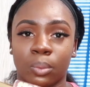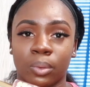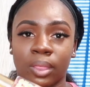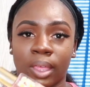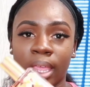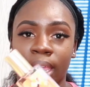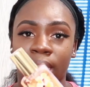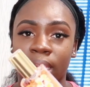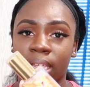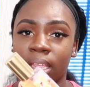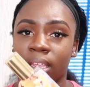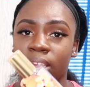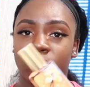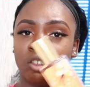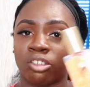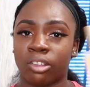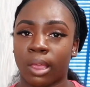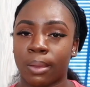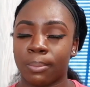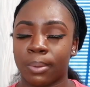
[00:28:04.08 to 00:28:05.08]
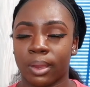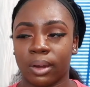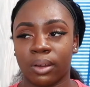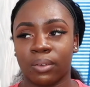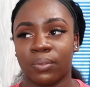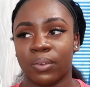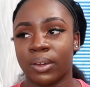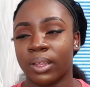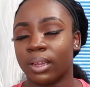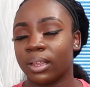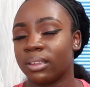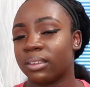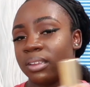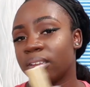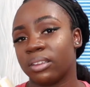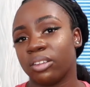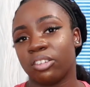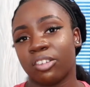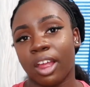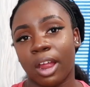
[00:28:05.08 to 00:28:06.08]
with any shea butter vanilla
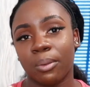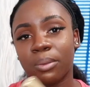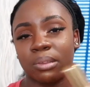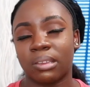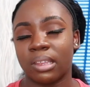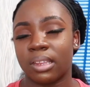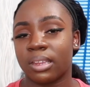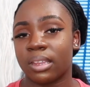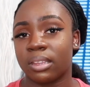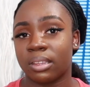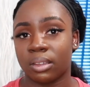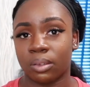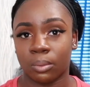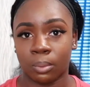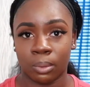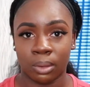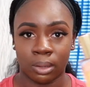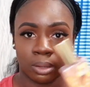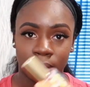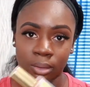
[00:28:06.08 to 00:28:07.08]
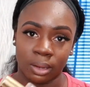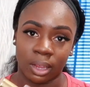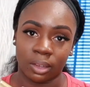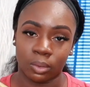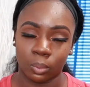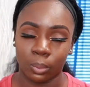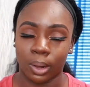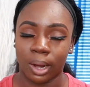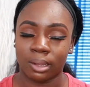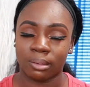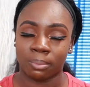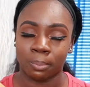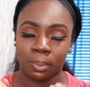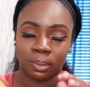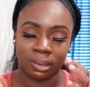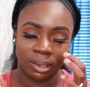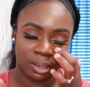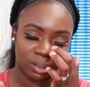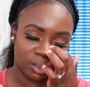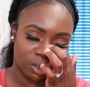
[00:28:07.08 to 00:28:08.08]
scented shower routine this is, that's where i
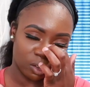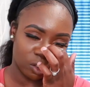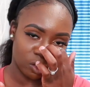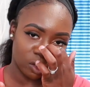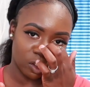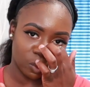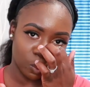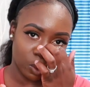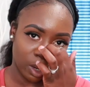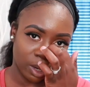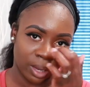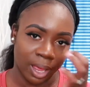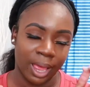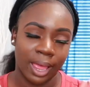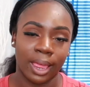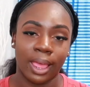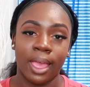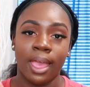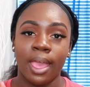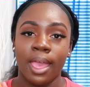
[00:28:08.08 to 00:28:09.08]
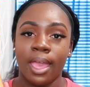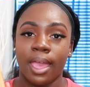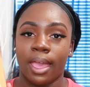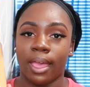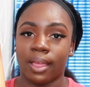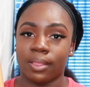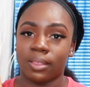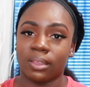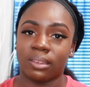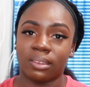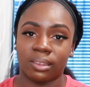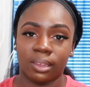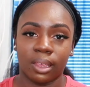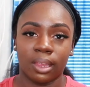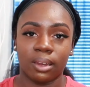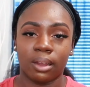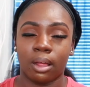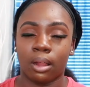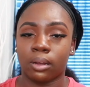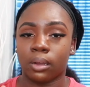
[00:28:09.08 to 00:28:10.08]
tend to use this one a lot and the
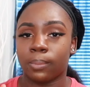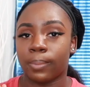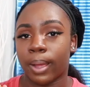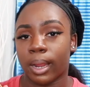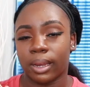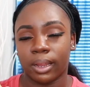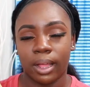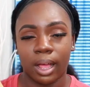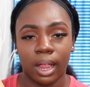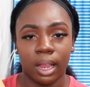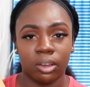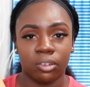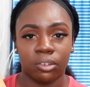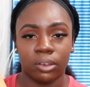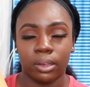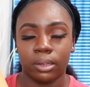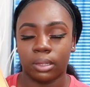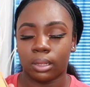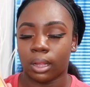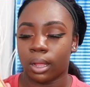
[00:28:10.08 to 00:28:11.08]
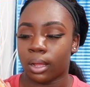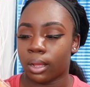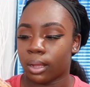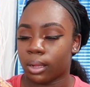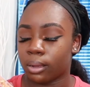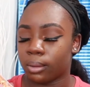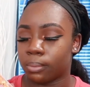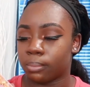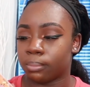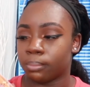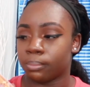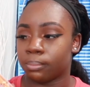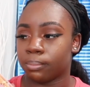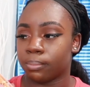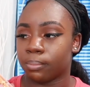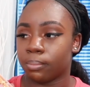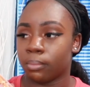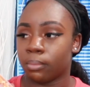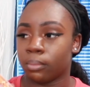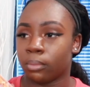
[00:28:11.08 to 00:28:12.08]
scent on the Bodycology um,
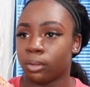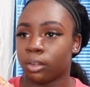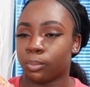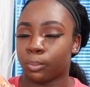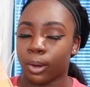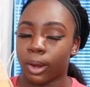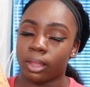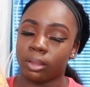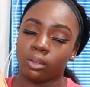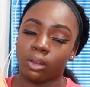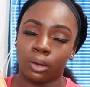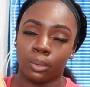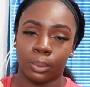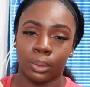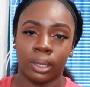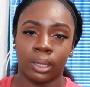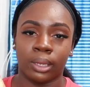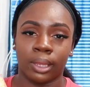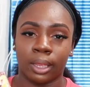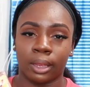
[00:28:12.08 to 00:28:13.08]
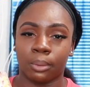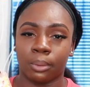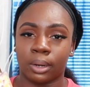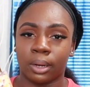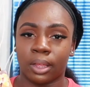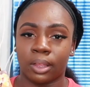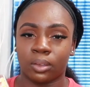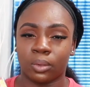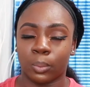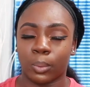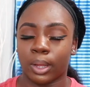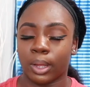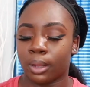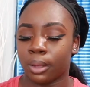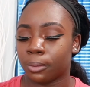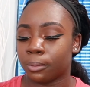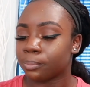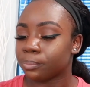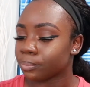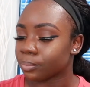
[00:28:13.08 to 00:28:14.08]
sprays are really lingering as
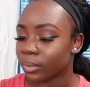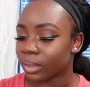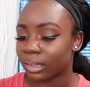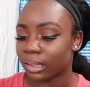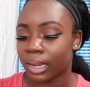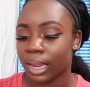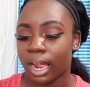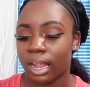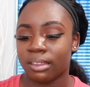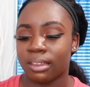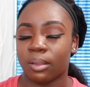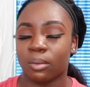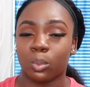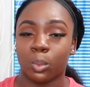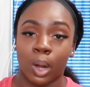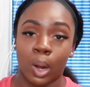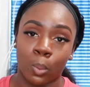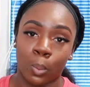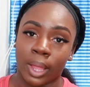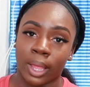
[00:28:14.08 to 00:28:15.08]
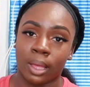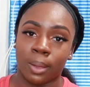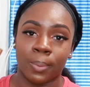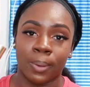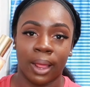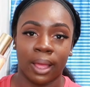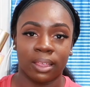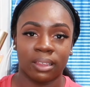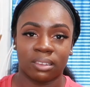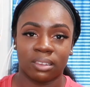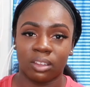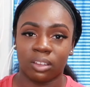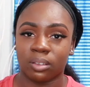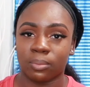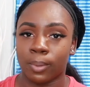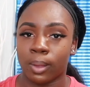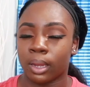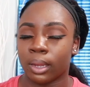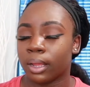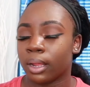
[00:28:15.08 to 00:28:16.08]
well there's a lot of times when i wake up and i can still
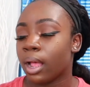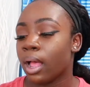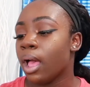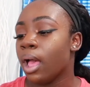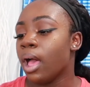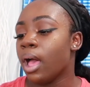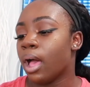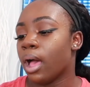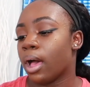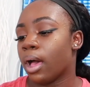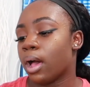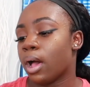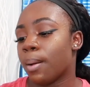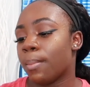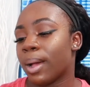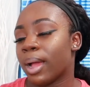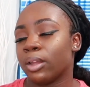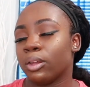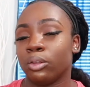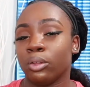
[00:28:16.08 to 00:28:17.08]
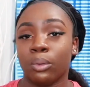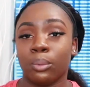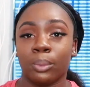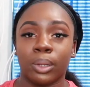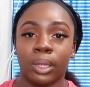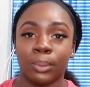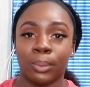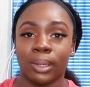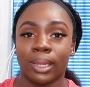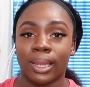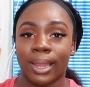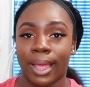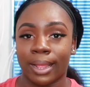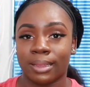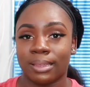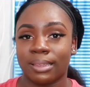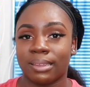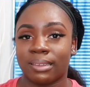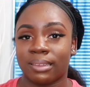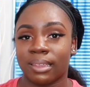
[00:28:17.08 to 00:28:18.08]
smell it um, i do really really
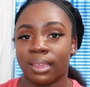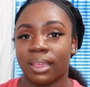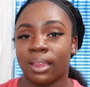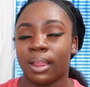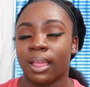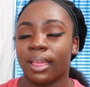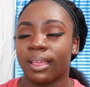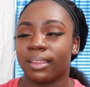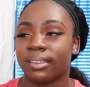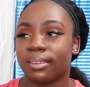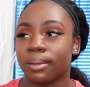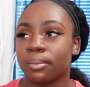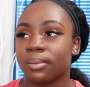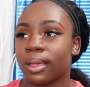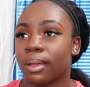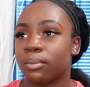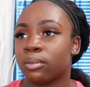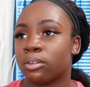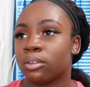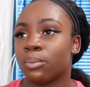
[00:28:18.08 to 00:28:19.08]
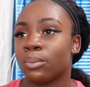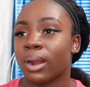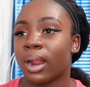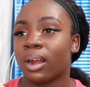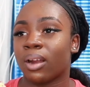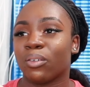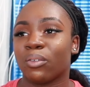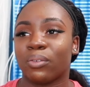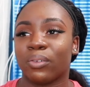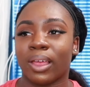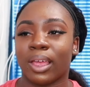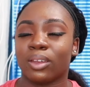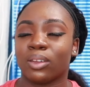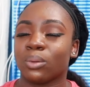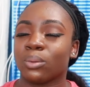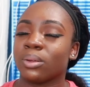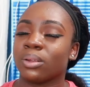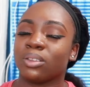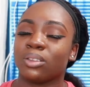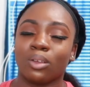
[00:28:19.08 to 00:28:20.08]
like the scent and sometimes too when i don't feel like
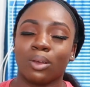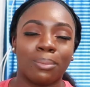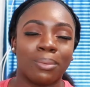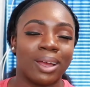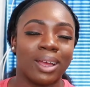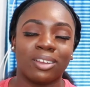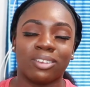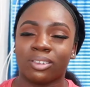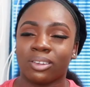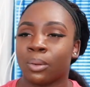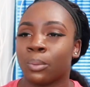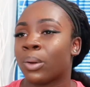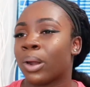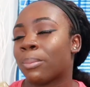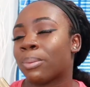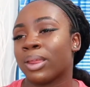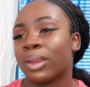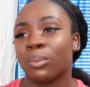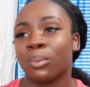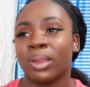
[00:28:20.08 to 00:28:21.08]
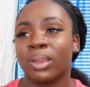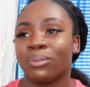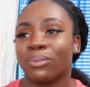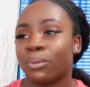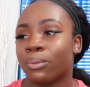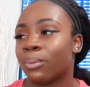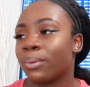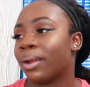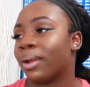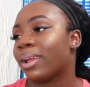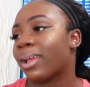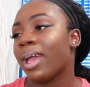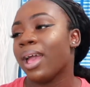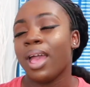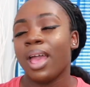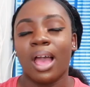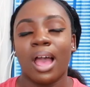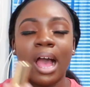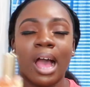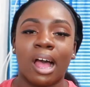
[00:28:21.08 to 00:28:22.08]
doing too much when i'm getting ready for work
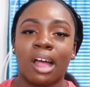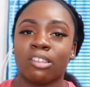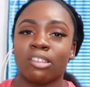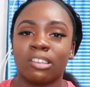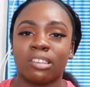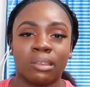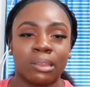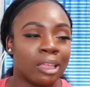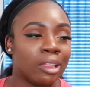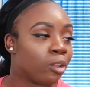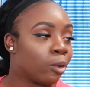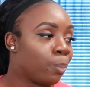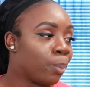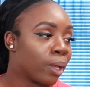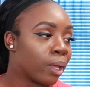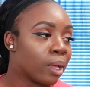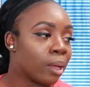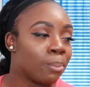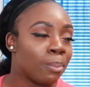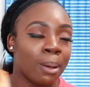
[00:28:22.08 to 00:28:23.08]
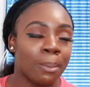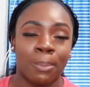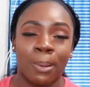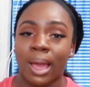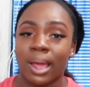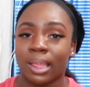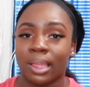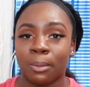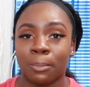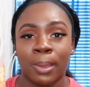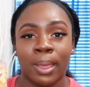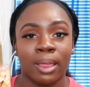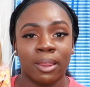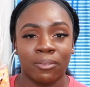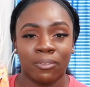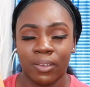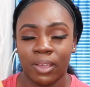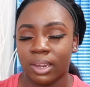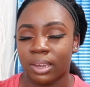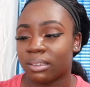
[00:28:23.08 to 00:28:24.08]
i'll just either pick up my body
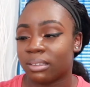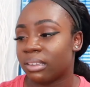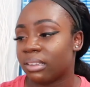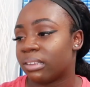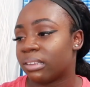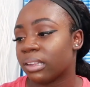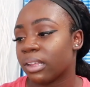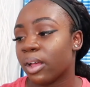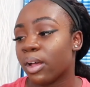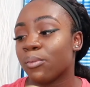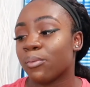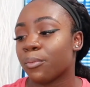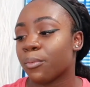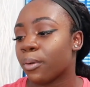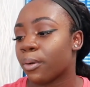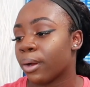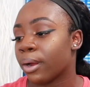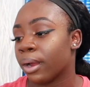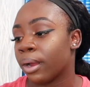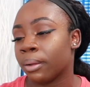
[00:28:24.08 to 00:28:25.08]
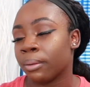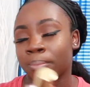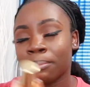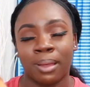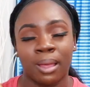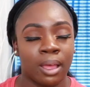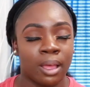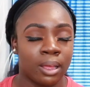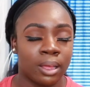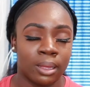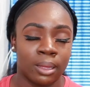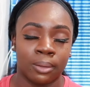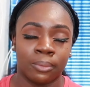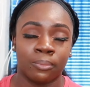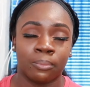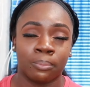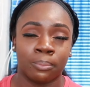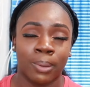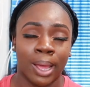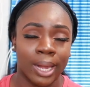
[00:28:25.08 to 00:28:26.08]
fantasy stuff or my
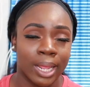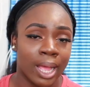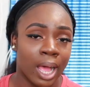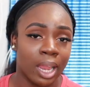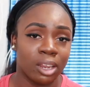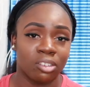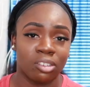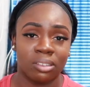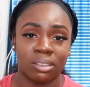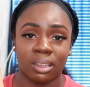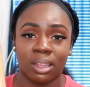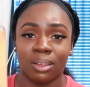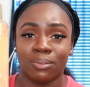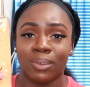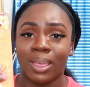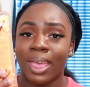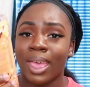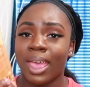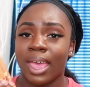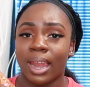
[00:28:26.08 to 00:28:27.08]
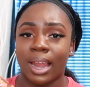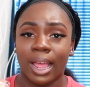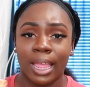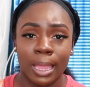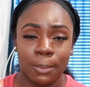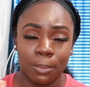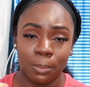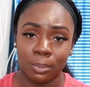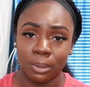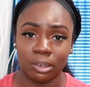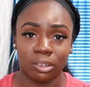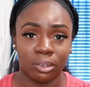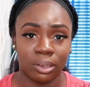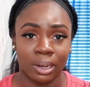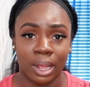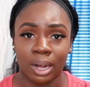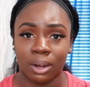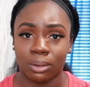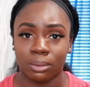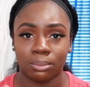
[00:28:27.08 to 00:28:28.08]
um, Bodycology stuff and i keep it
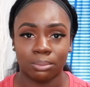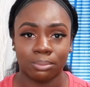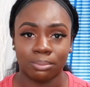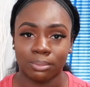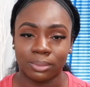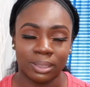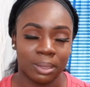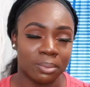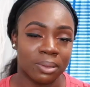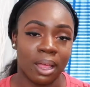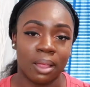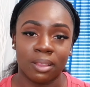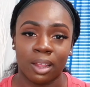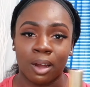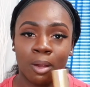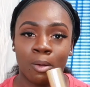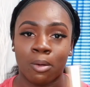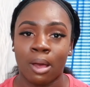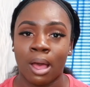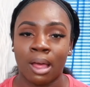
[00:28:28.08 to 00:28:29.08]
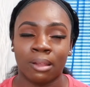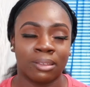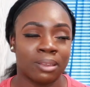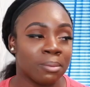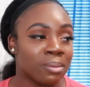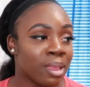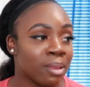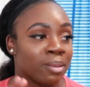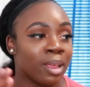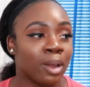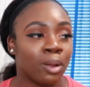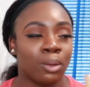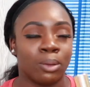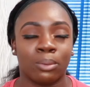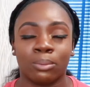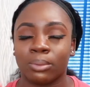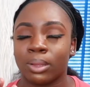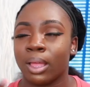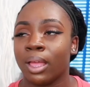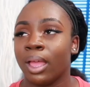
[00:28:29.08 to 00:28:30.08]
pushing i don't sometimes i don't sometimes i
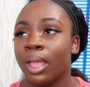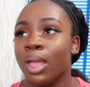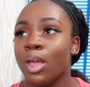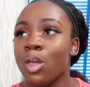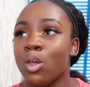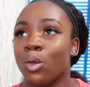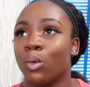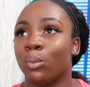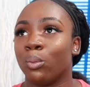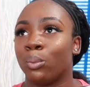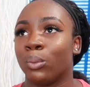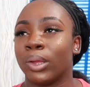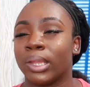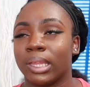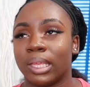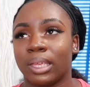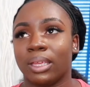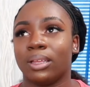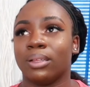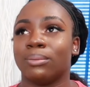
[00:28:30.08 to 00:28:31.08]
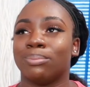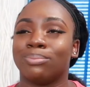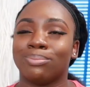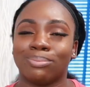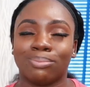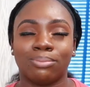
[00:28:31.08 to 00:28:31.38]
don't really